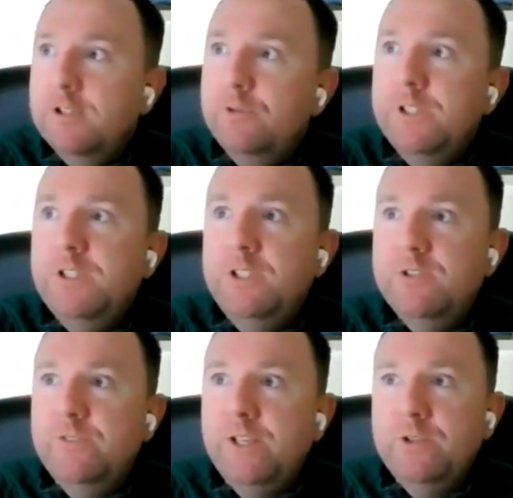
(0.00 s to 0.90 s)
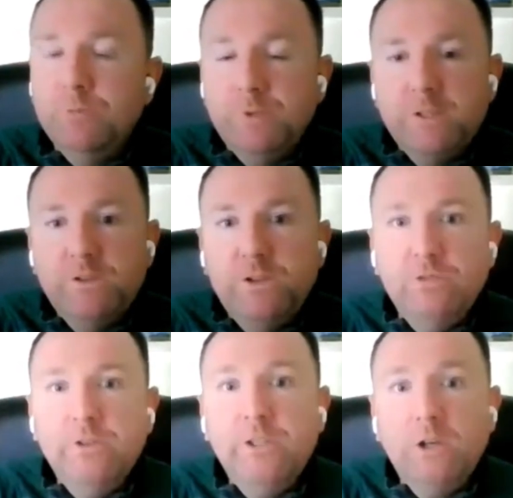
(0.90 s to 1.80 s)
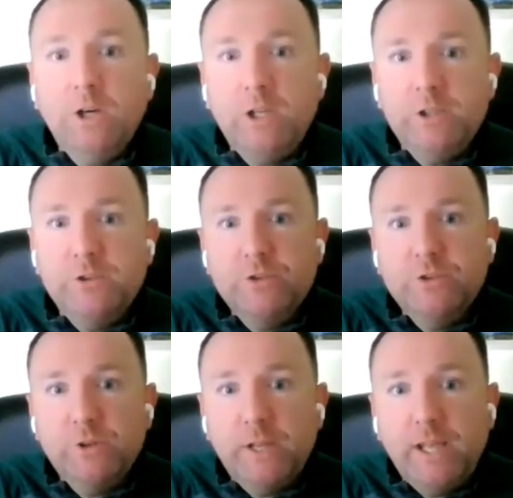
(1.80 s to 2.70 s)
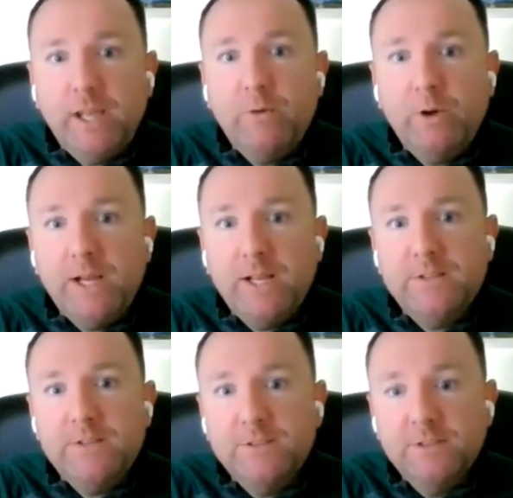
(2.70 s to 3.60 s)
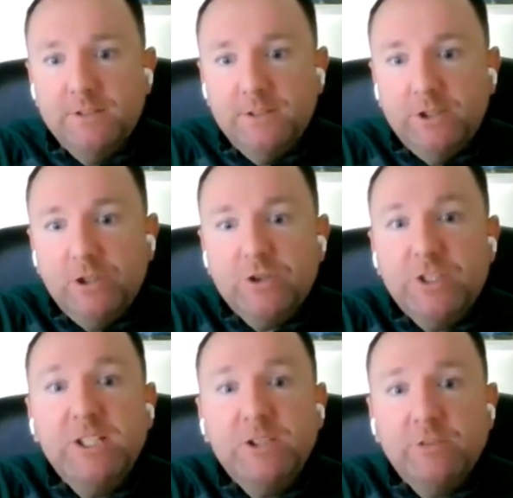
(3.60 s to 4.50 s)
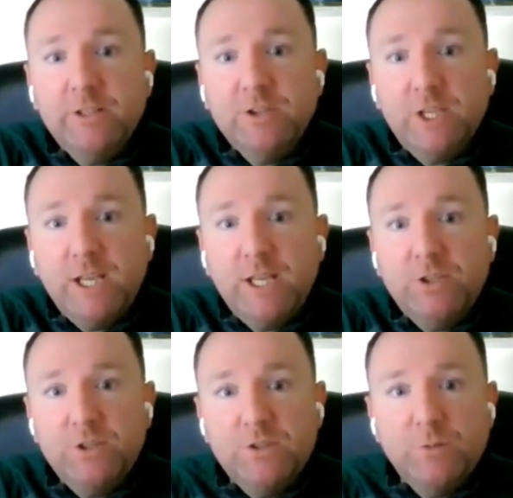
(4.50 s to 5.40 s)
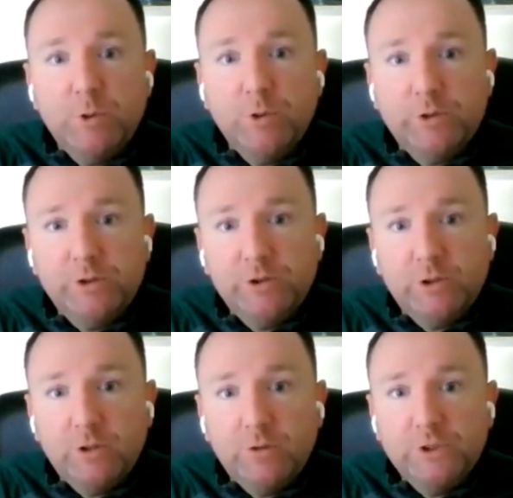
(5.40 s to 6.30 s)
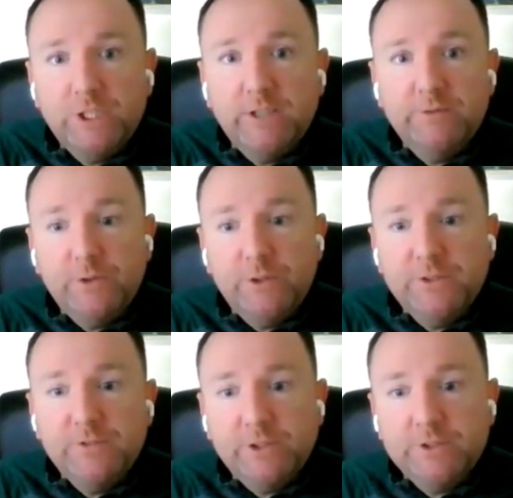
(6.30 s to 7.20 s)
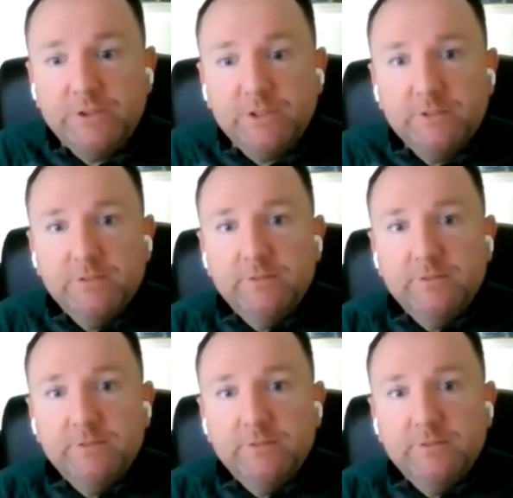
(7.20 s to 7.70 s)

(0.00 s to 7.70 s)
20 years of age, I'm guessing you're in college. So how has your teacher education supported your coaching and vice versa?